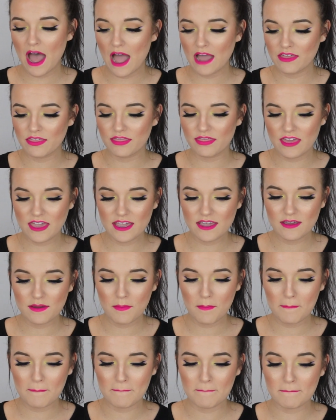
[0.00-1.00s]
I think
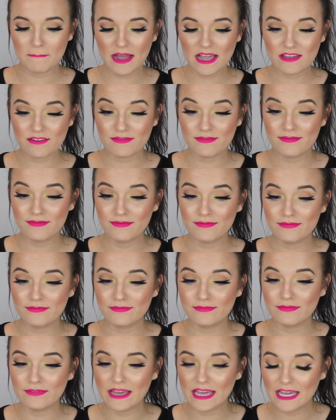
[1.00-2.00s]
my
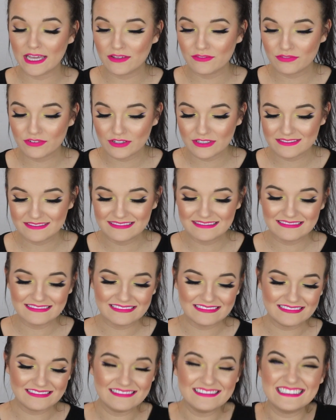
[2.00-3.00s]
favorite,
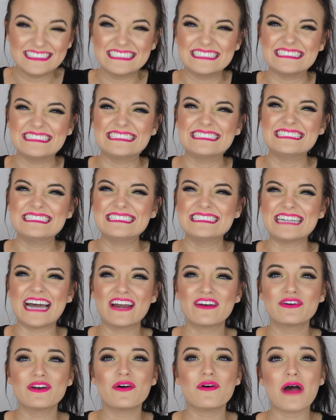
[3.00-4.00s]
I
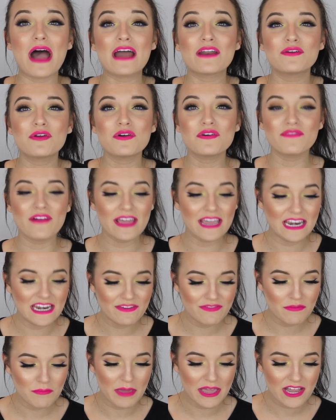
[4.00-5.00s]
don't know if I can
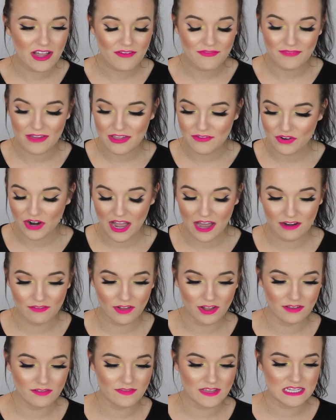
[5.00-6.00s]
even pick a favorite out of
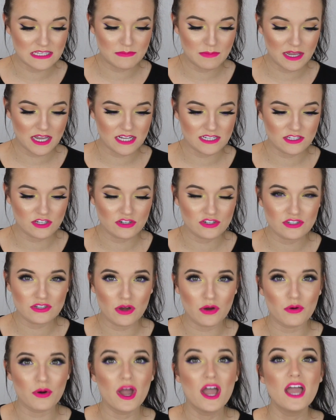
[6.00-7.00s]
all of these because they're
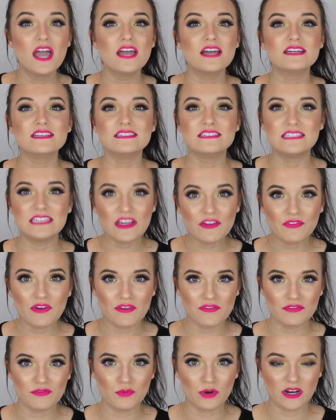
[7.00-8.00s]
so
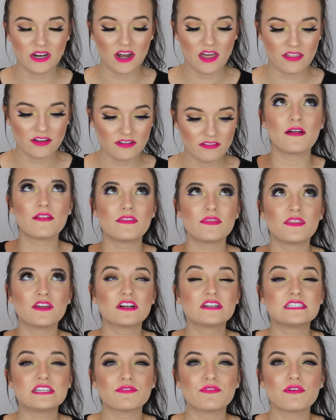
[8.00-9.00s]
different from one another. They're
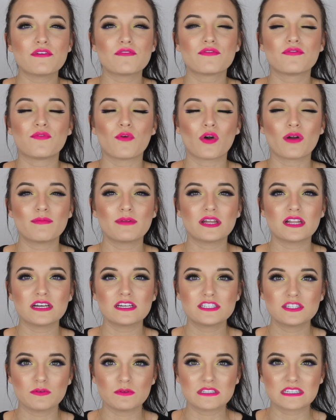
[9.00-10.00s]
a different formula,
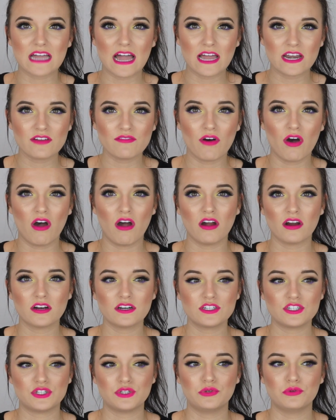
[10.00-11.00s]
so it's kind of
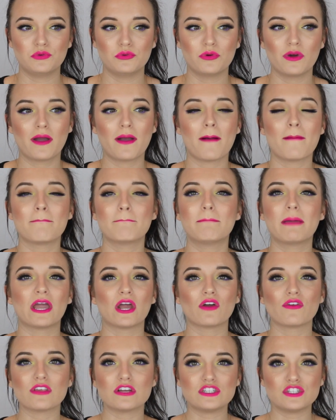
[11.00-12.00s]
hard to
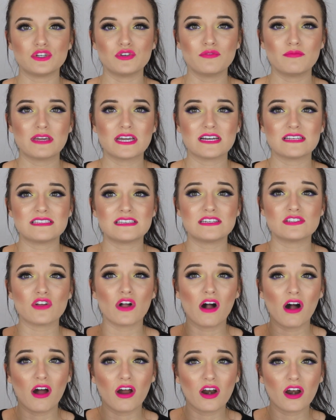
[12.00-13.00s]
compare the two because these
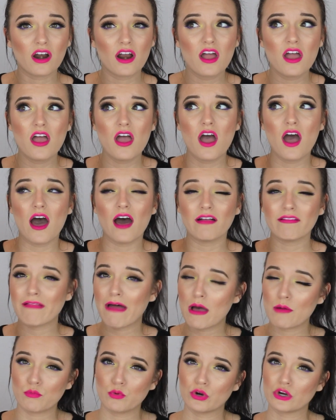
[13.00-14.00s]
are a
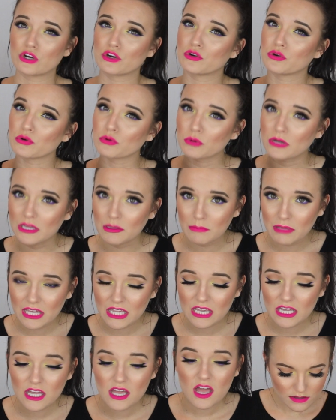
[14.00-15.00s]
lot more
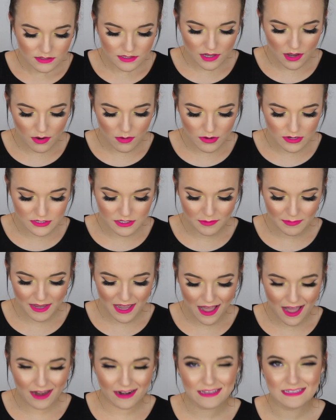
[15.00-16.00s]
creamy. So to be
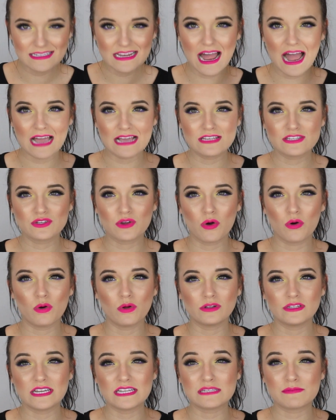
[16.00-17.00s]
honest, Ice
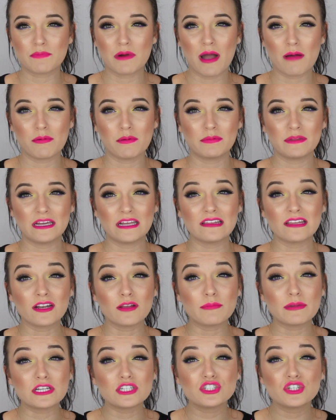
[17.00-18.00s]
Cold is probably a little
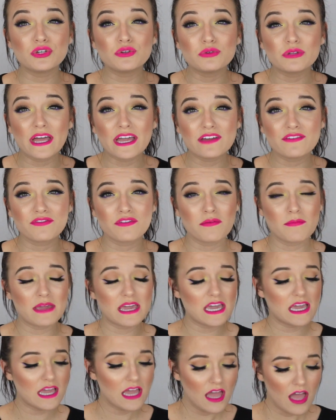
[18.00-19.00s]
bit too light for
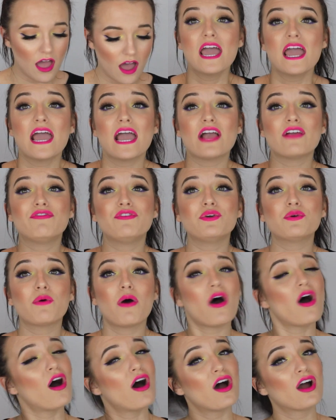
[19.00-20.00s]
me. If
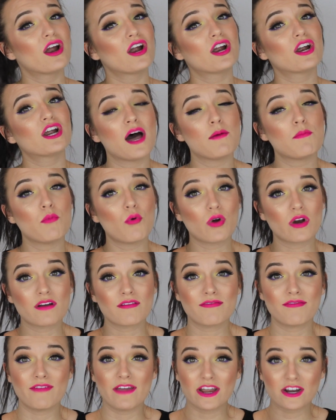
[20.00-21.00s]
you are more
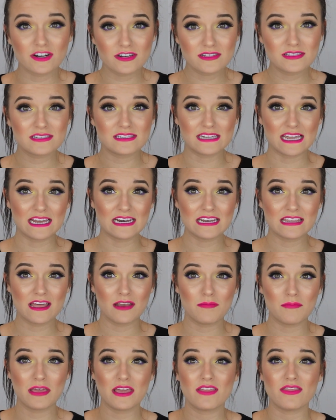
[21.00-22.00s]
fair skinned
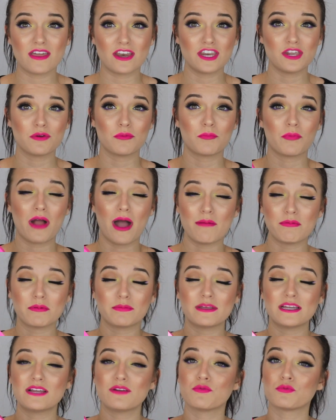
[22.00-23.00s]
than me, then you're
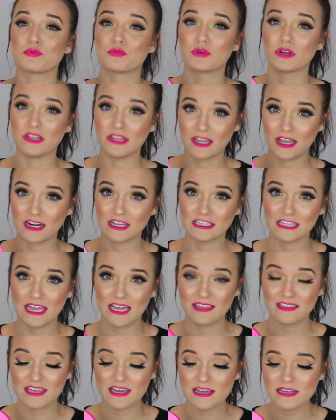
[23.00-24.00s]
probably really gonna
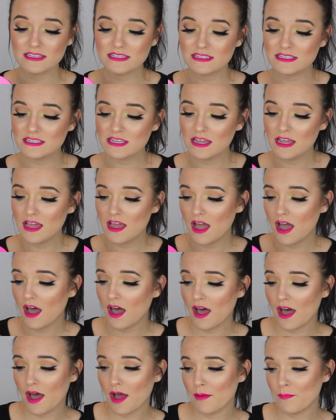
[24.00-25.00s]
like this.
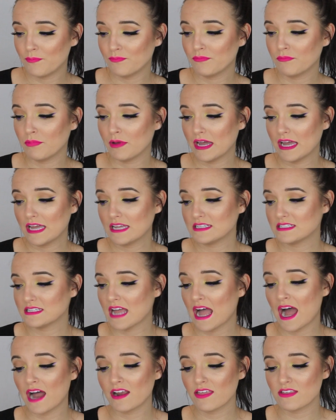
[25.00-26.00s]
But
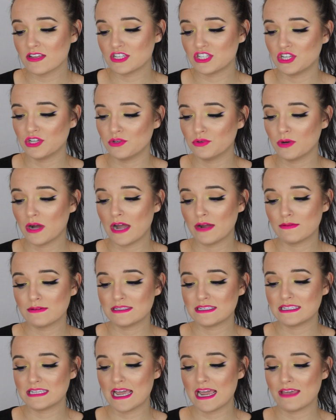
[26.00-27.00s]
out of the two, I would
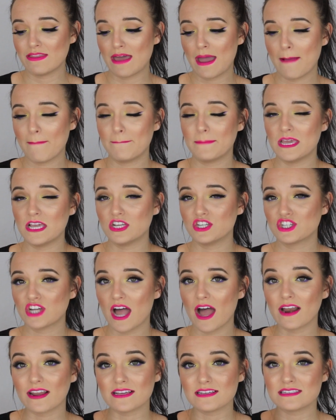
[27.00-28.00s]
say that Peach
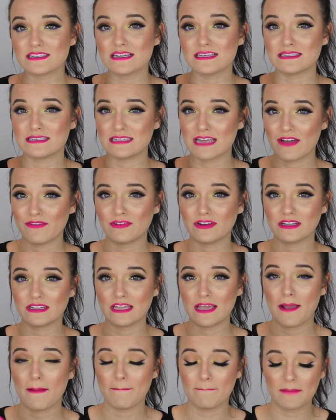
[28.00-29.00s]
Goddess is
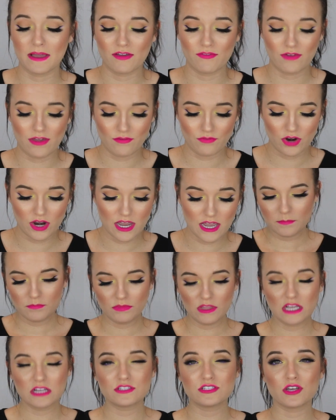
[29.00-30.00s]
definitely my favorite.
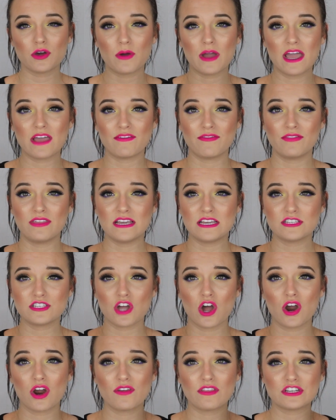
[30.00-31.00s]
So if these
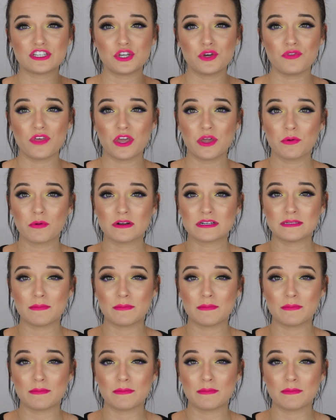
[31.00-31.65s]
are the two that you were